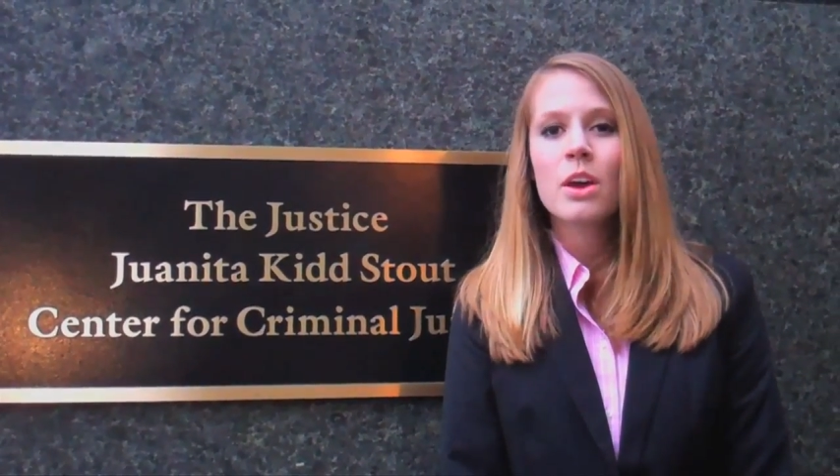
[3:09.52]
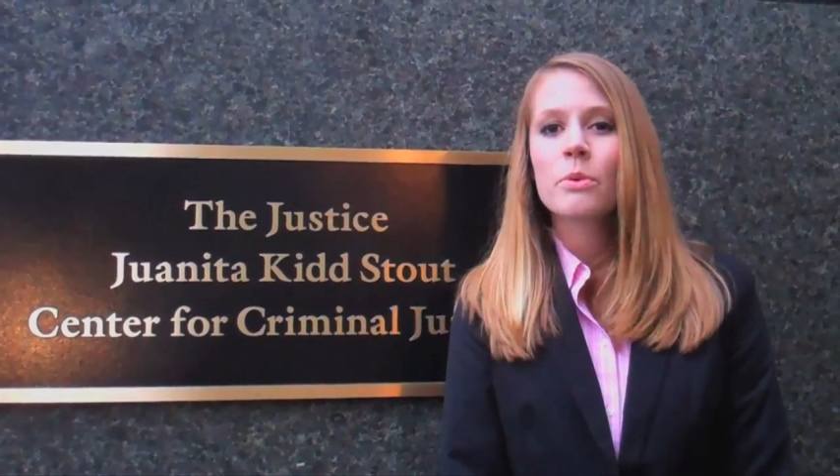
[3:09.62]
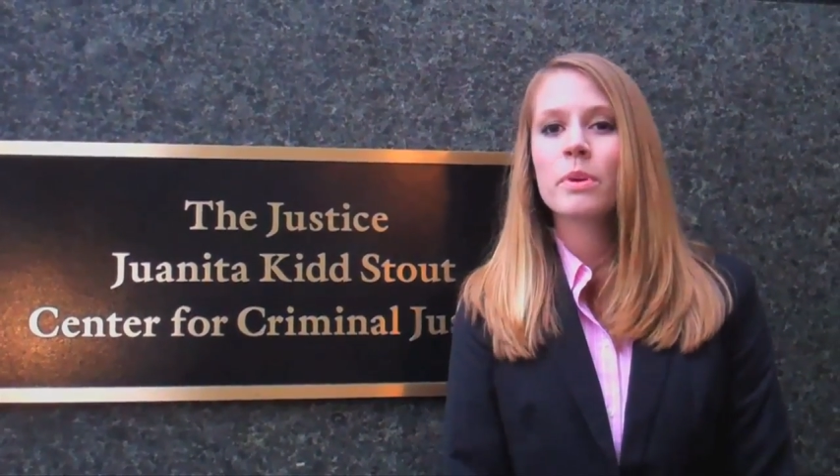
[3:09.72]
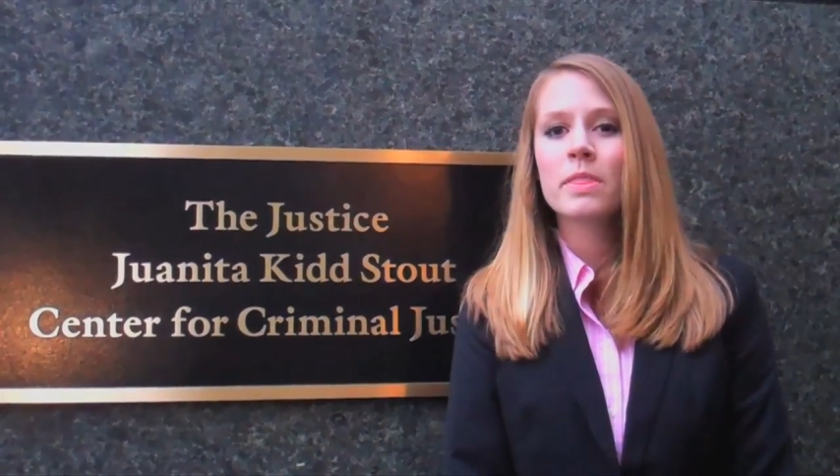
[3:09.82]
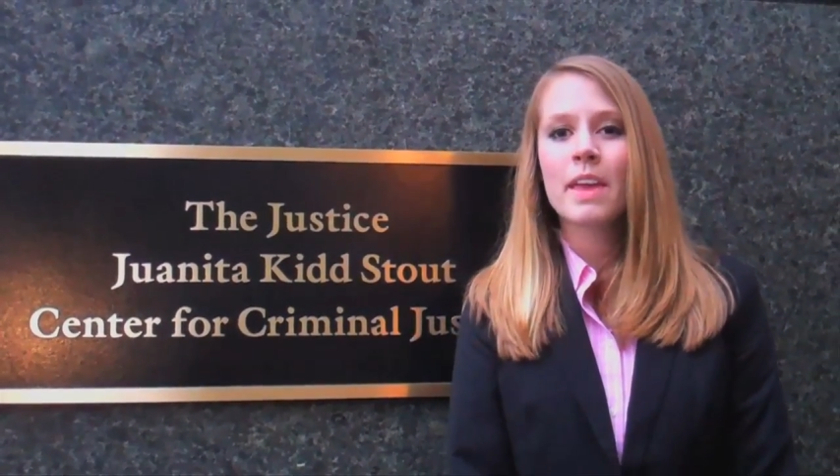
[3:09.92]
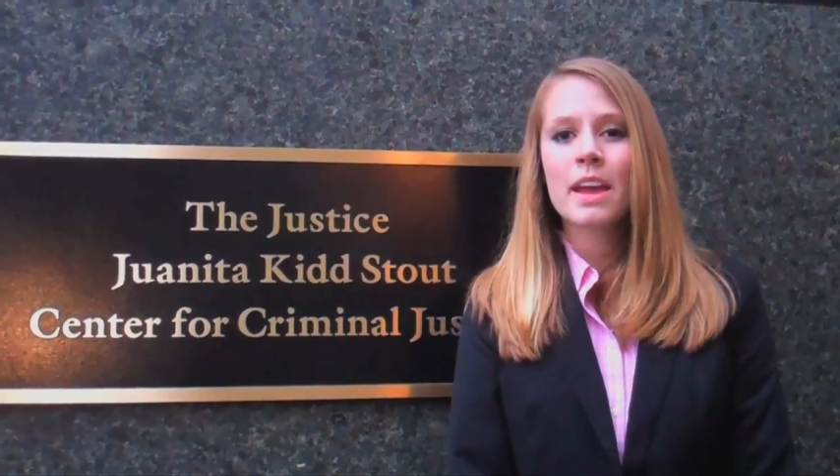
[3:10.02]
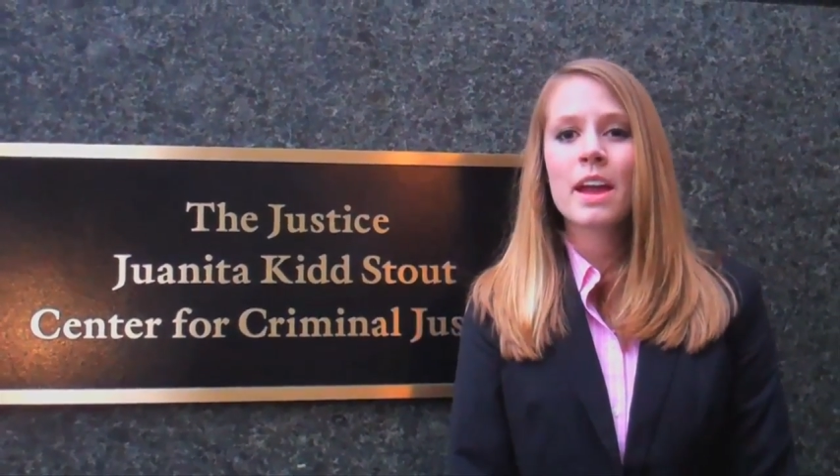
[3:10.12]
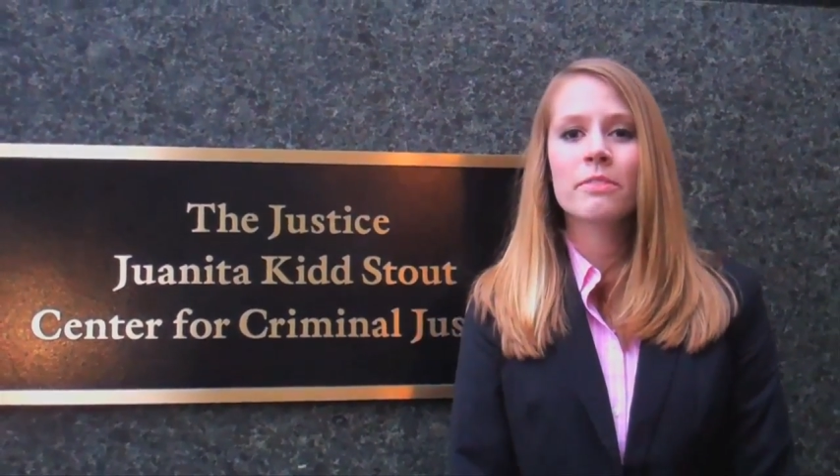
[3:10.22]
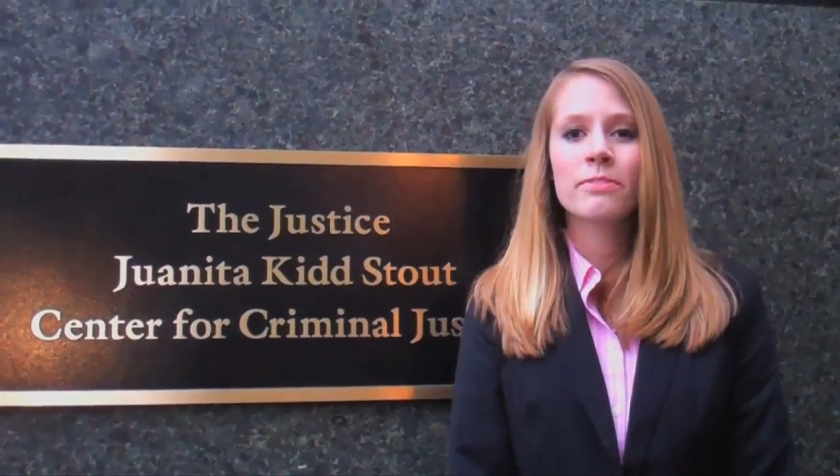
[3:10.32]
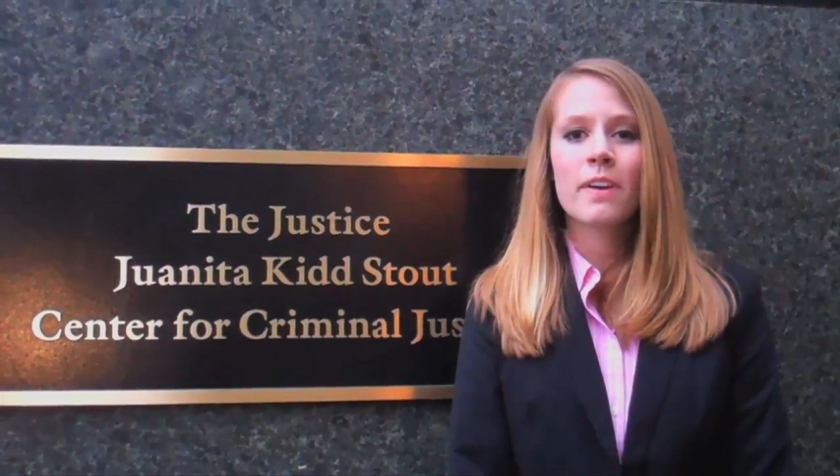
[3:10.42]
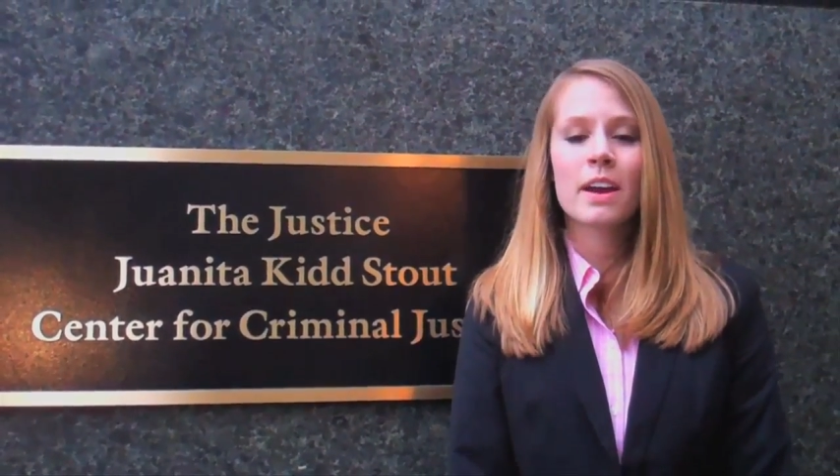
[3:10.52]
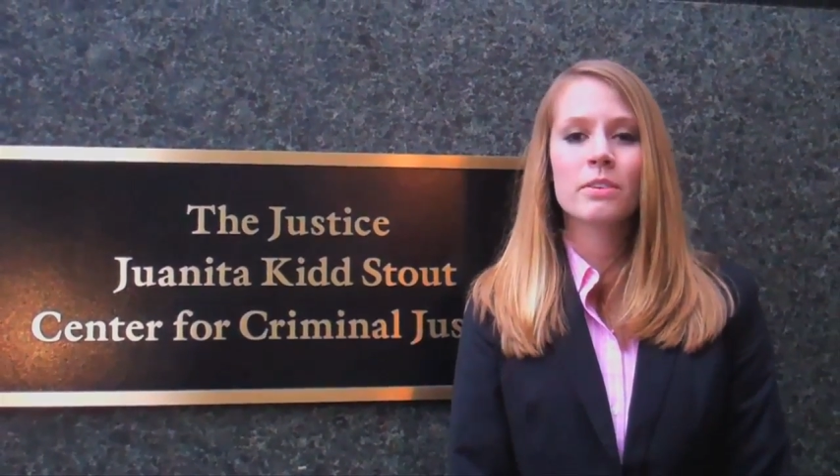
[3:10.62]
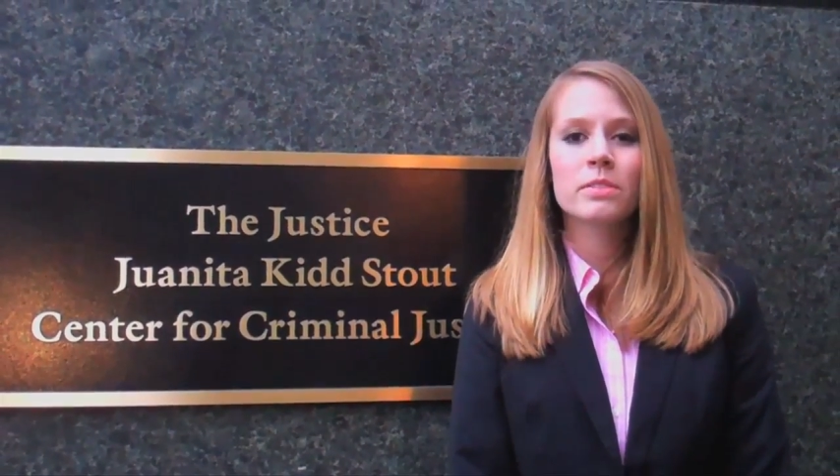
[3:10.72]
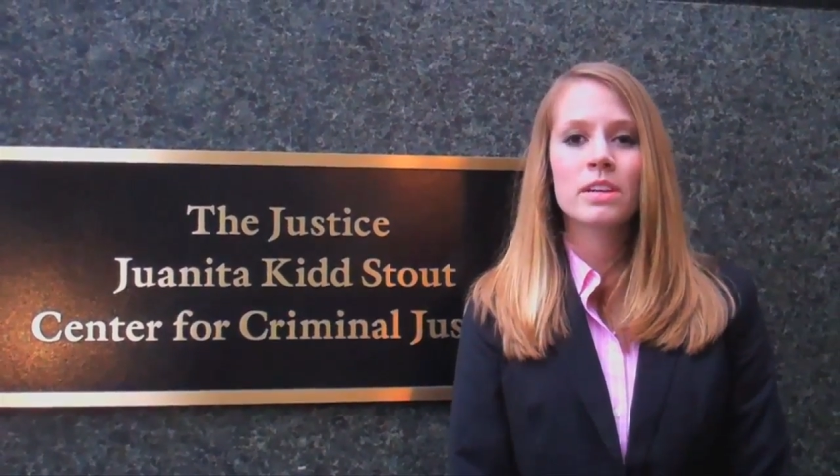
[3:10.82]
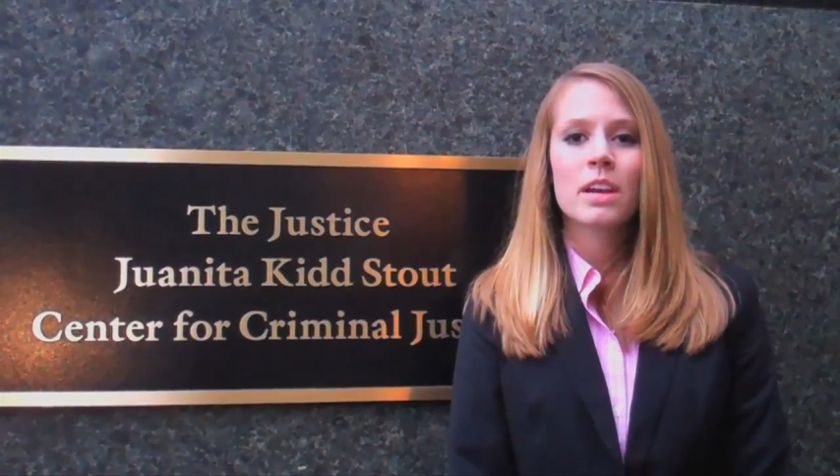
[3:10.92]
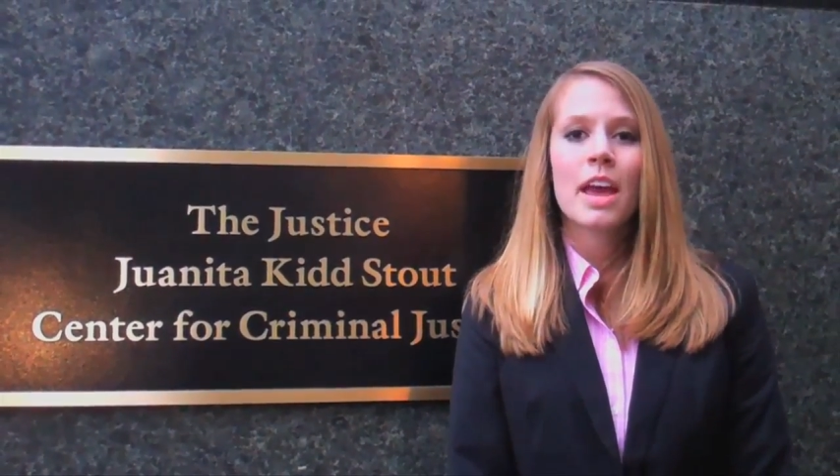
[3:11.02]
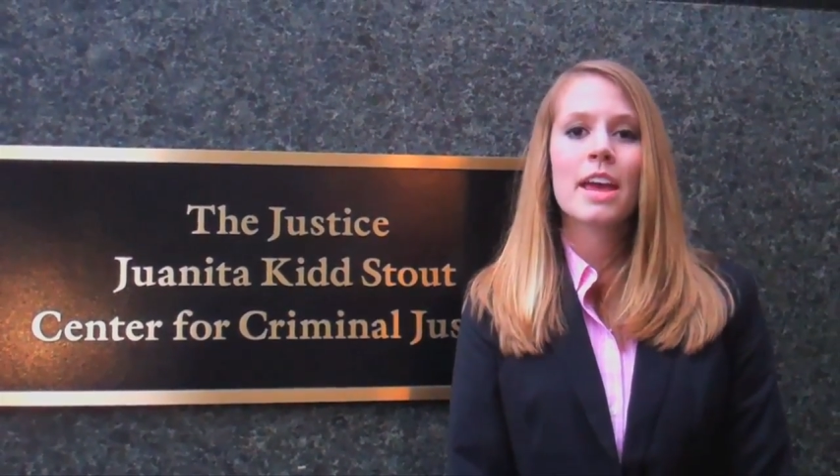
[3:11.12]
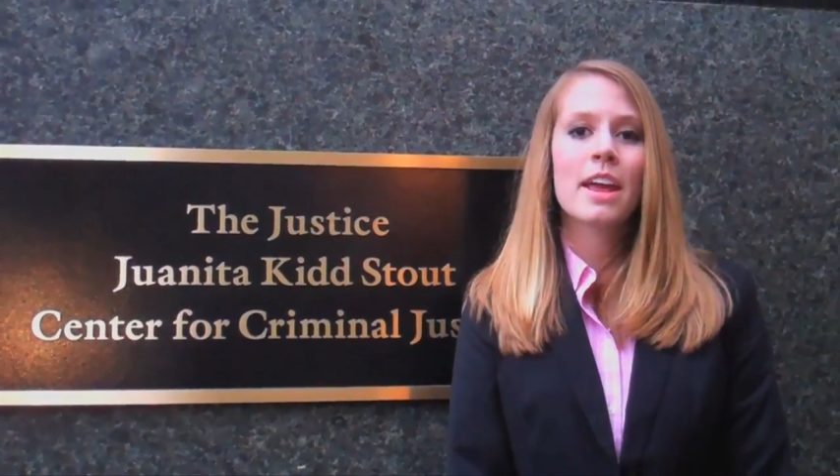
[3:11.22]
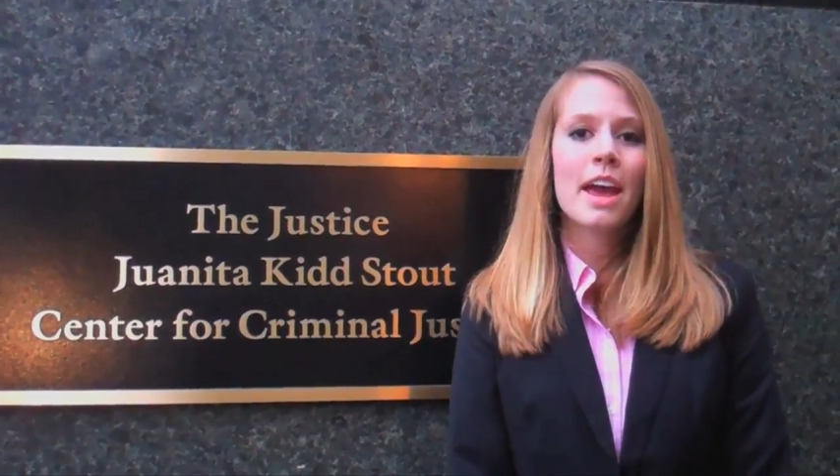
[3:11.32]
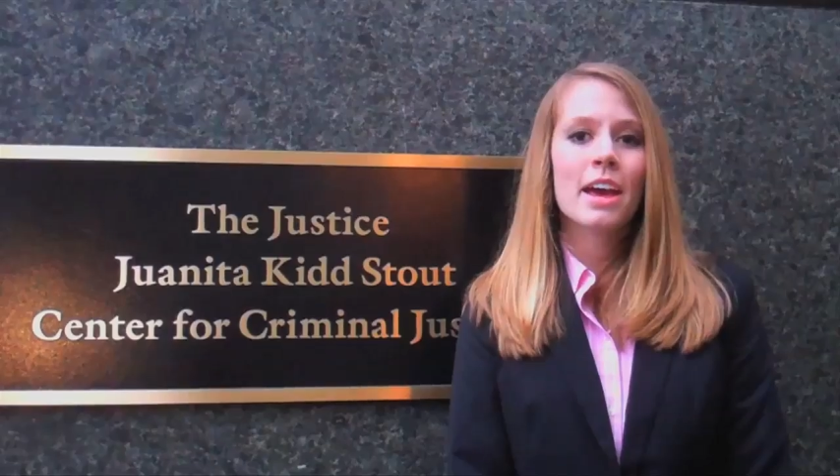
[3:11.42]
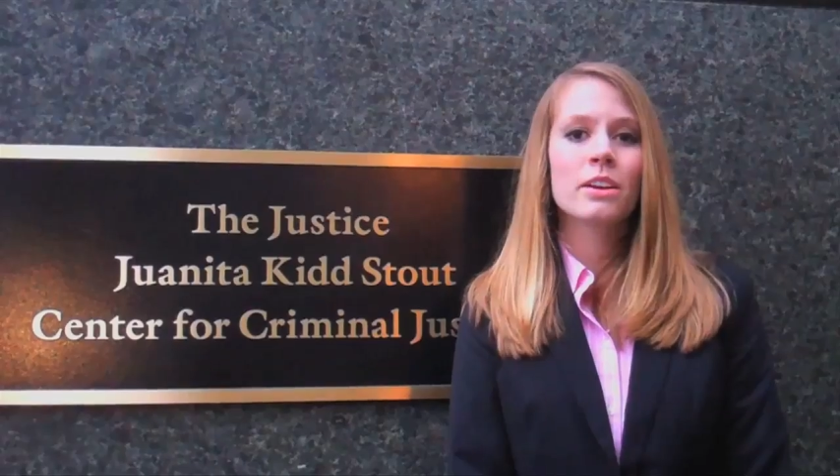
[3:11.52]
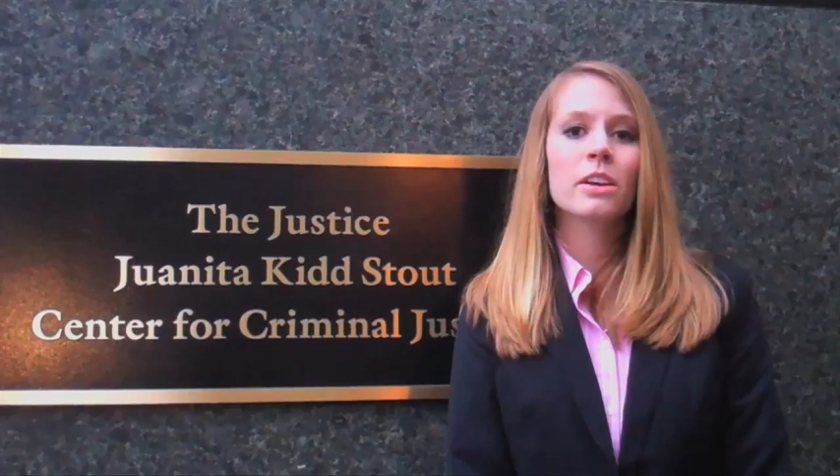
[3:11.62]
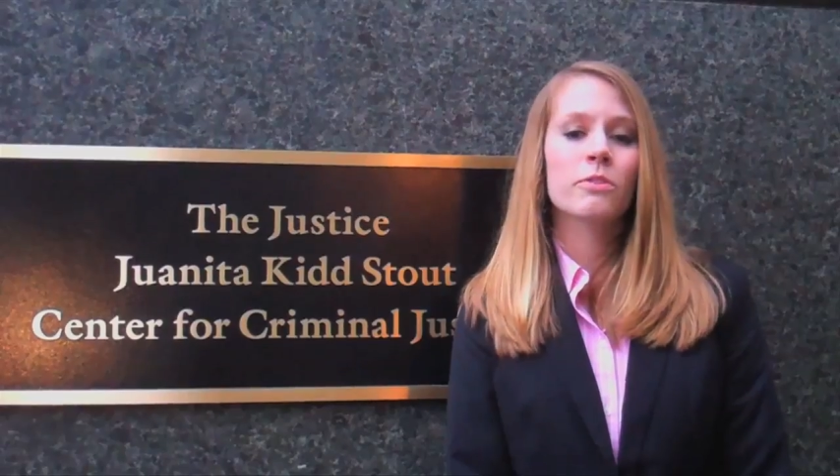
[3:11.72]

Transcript: when they have found and had